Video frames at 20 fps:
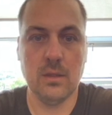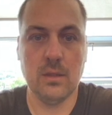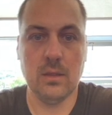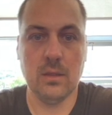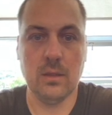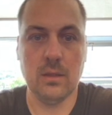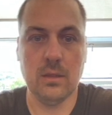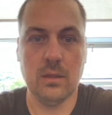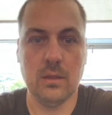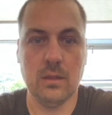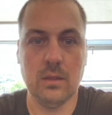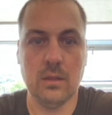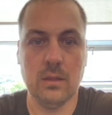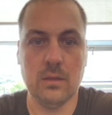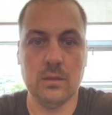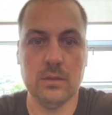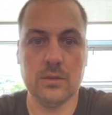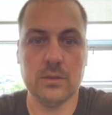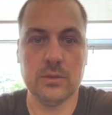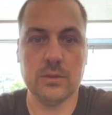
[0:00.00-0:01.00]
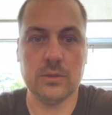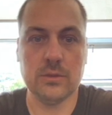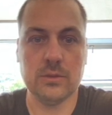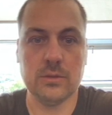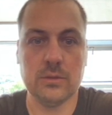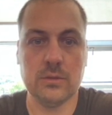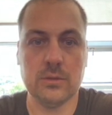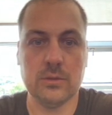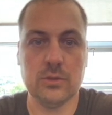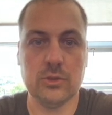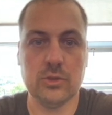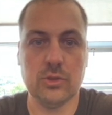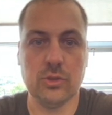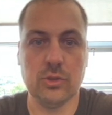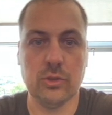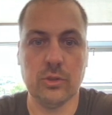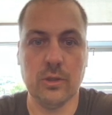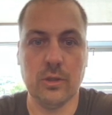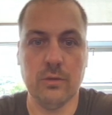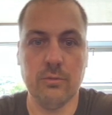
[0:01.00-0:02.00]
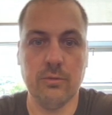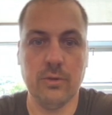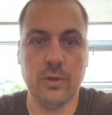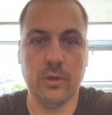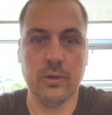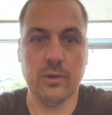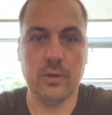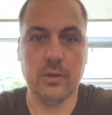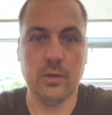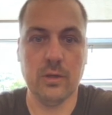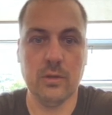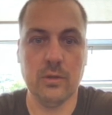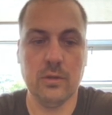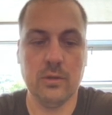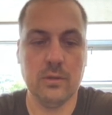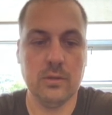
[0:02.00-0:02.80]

and sure enough, here they are.